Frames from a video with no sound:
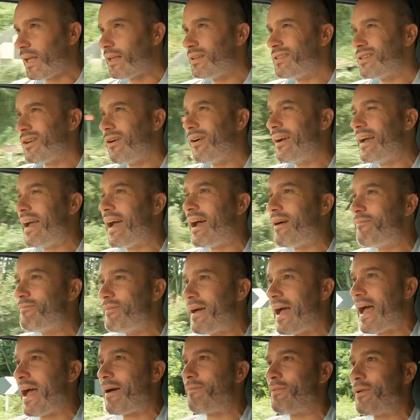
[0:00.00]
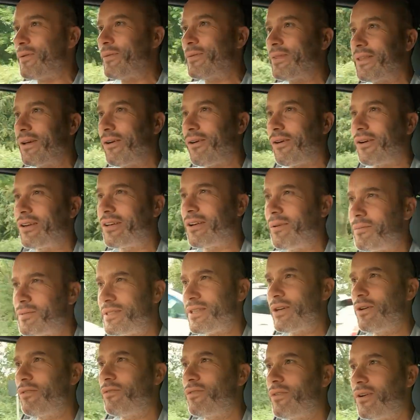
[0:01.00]
So I am happy with the Hockenheim
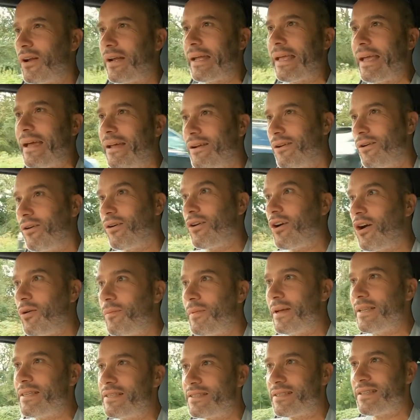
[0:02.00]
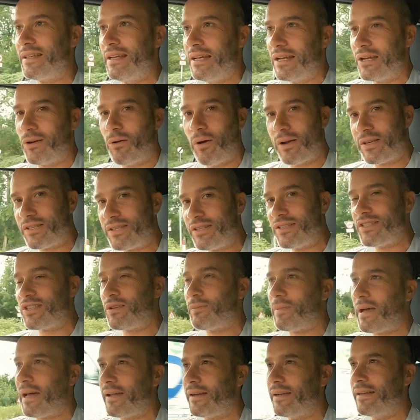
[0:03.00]
Silver, and I get a lot of questions
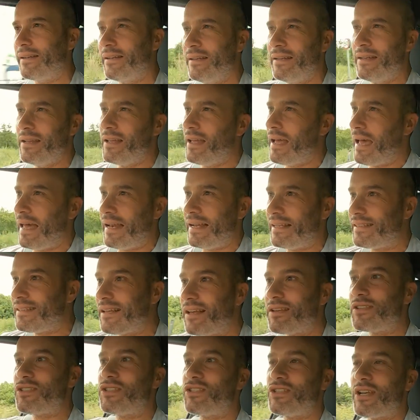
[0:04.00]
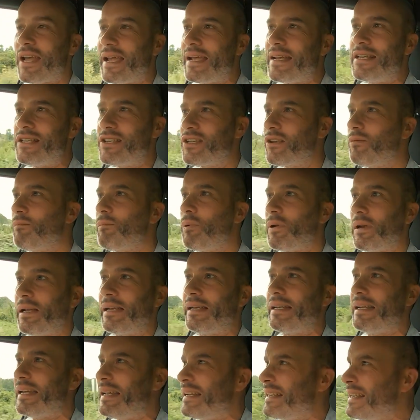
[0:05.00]
about it, and it does change
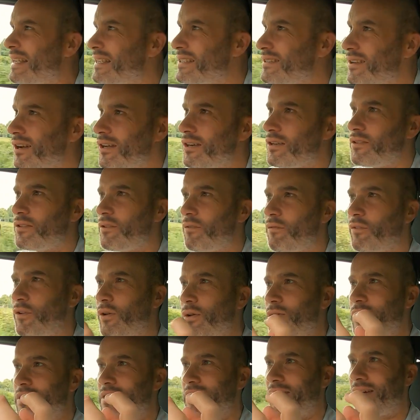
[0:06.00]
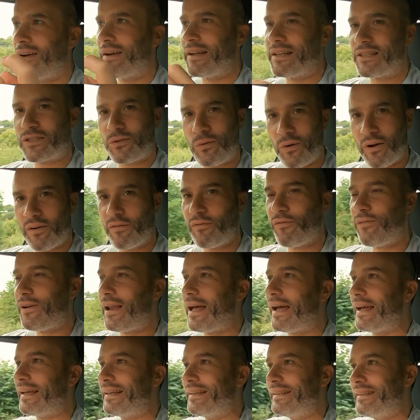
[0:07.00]
completely. In this kind of diffused light, it's quite
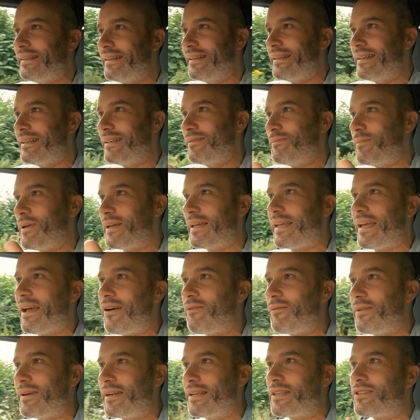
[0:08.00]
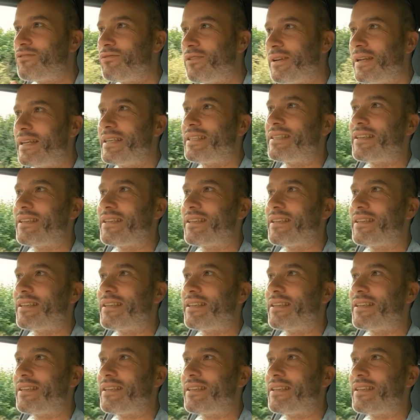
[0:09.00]
flat, but yet when it's really